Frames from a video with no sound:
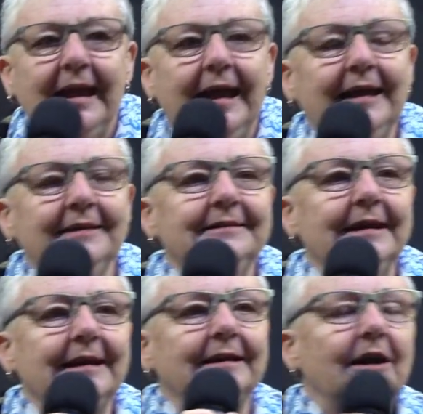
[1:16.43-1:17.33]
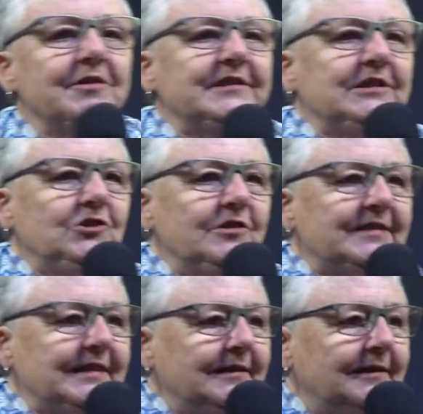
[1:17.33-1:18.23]
And I was in New
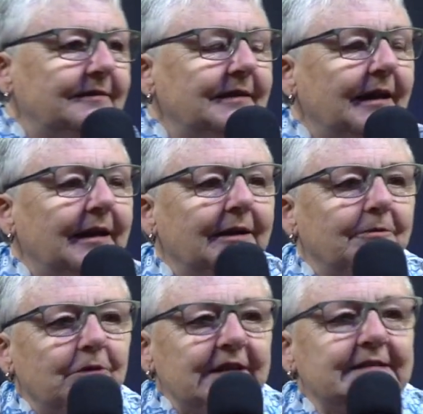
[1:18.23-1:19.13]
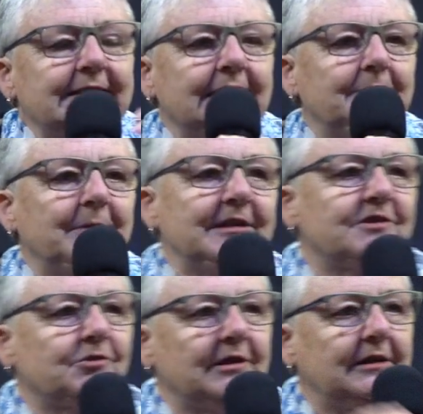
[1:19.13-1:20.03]
Zealand recently
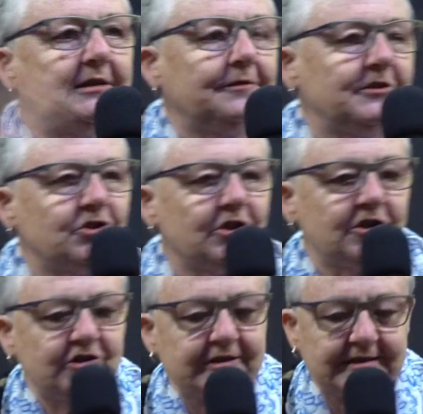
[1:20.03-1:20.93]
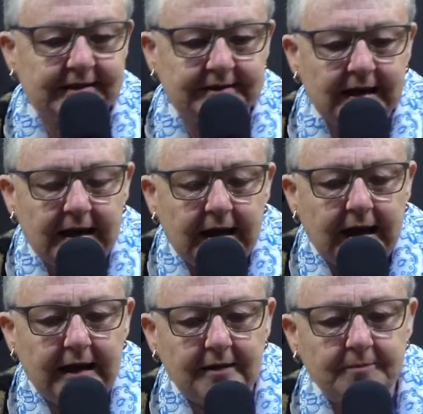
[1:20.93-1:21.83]
ministering in different churches. And
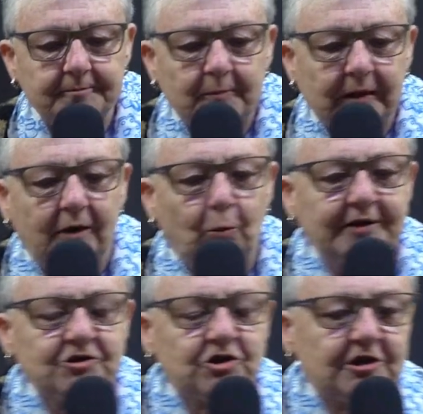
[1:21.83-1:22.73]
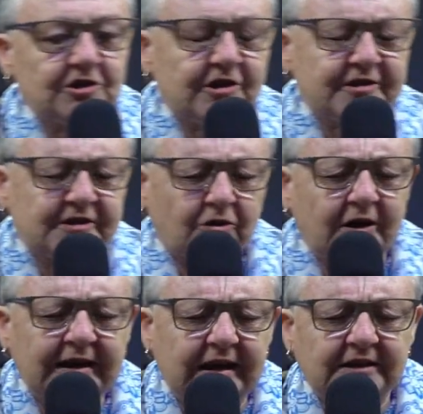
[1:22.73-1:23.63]
one church, I was
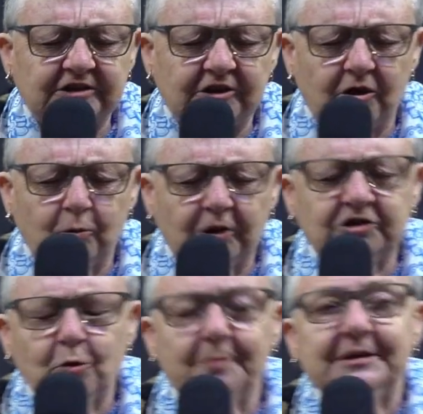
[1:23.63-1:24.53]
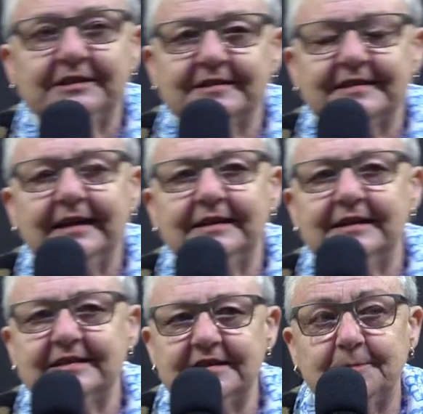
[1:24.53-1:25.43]
crying out to God, what do you want me to say? And he
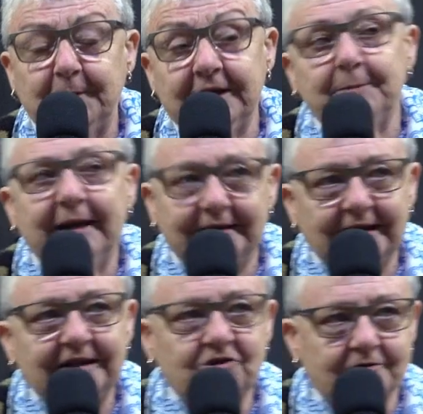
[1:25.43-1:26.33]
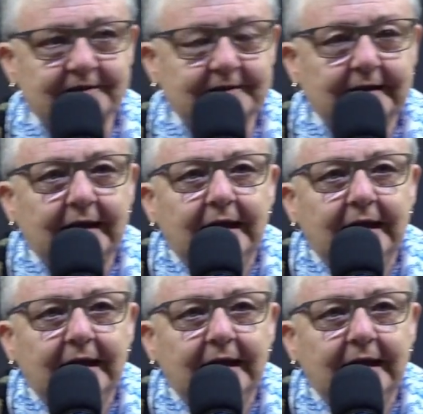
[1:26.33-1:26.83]
said, speak about angels.